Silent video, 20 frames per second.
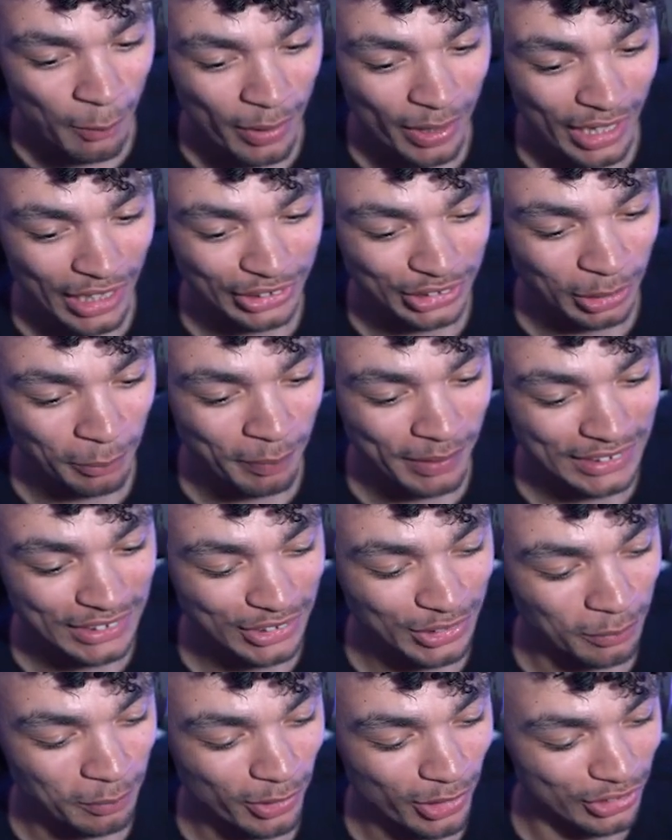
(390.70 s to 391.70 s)
we're going to jump into
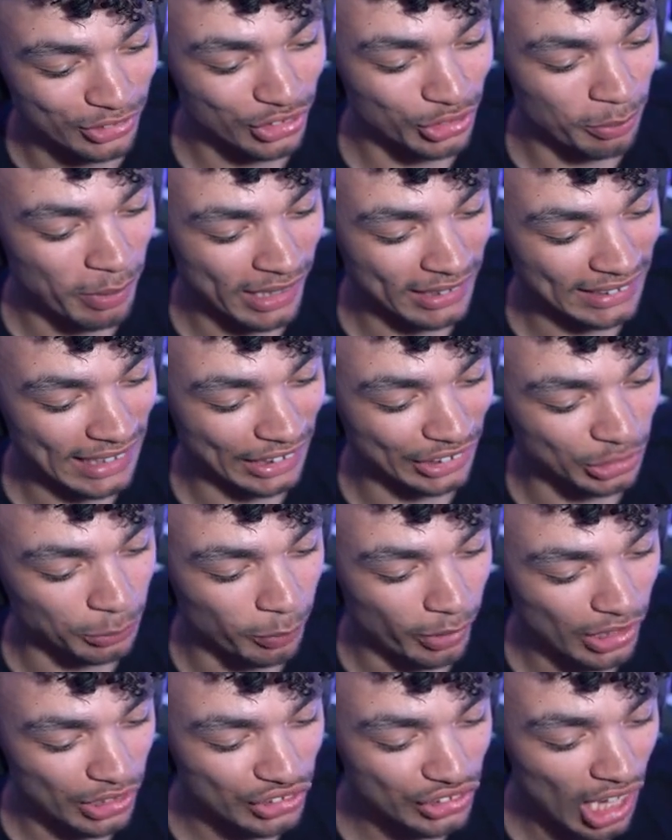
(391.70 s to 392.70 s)
some customization. We're
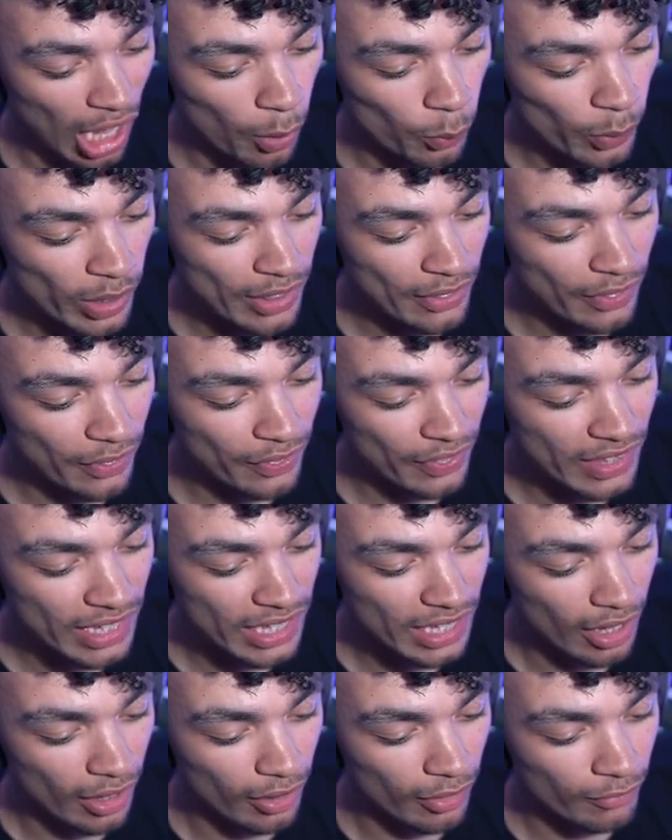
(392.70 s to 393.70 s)
going to start with
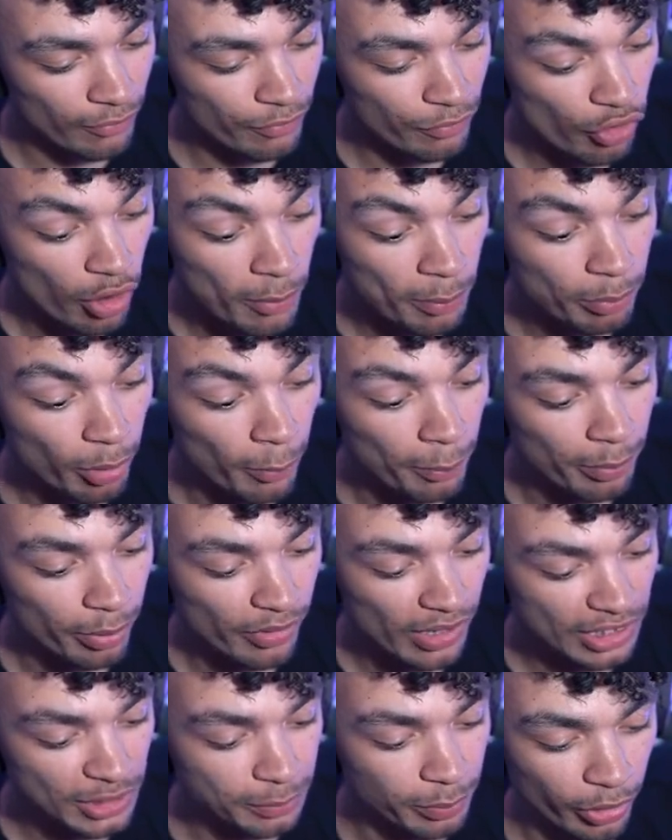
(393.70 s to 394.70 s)
the front
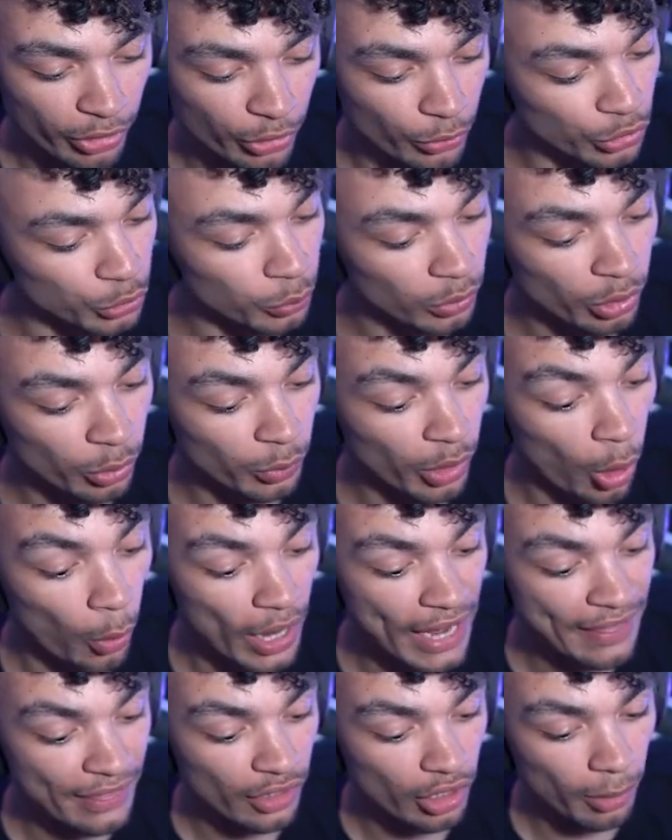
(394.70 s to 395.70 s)
bumper as per usual, go
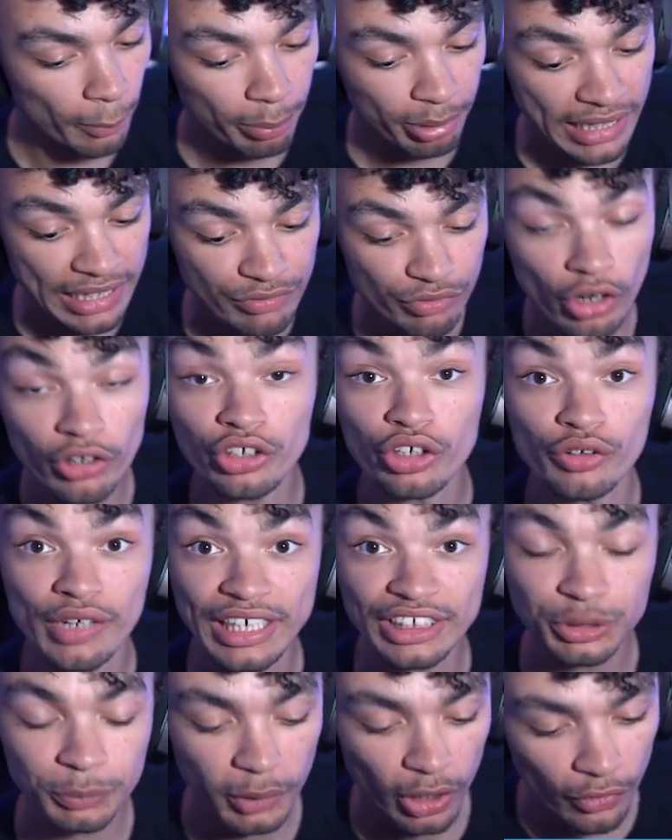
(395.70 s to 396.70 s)
in the complete wrong
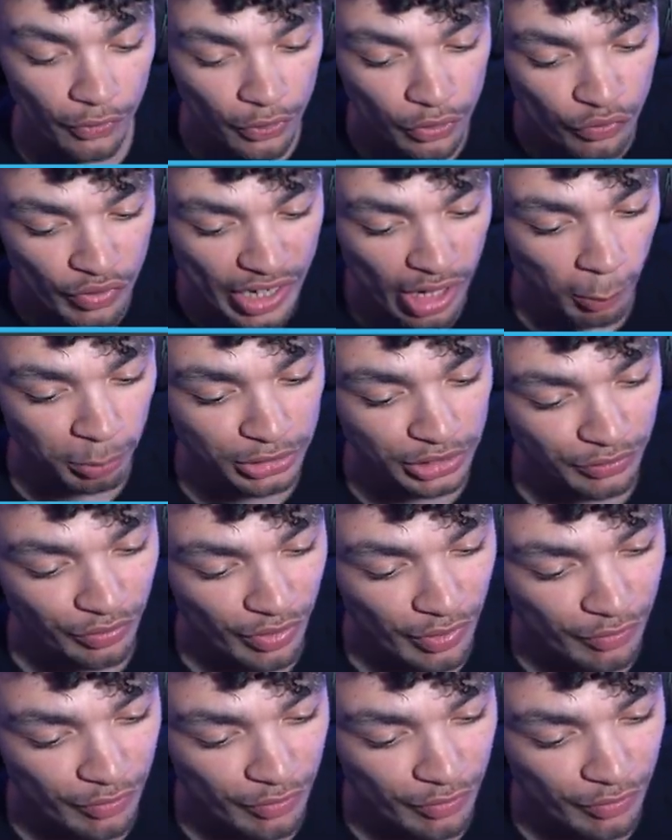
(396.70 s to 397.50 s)
direction. We've got three options for the